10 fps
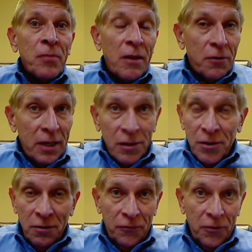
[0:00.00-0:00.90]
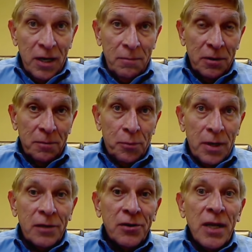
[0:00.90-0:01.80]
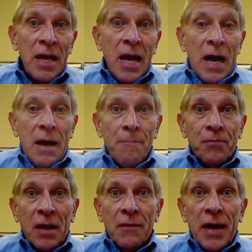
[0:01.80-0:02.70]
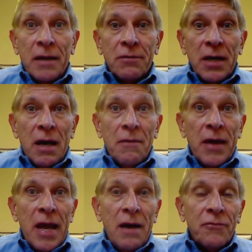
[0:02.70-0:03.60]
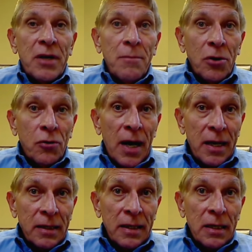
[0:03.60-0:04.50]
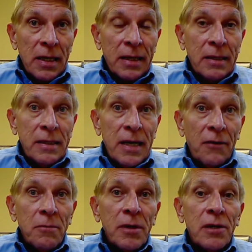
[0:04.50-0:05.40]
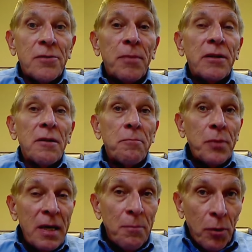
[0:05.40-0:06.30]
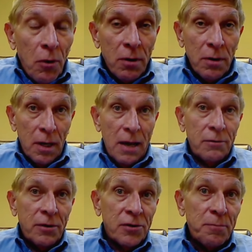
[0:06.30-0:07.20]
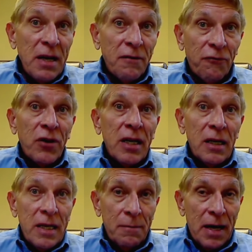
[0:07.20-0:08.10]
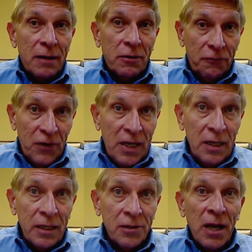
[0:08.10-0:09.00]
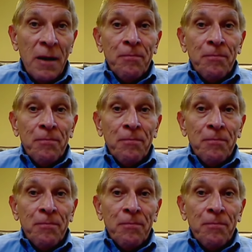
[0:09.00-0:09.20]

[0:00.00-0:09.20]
There is no freedom of the press. They have democratically elected governments, but the people aren't allowed to speak freely about their feelings.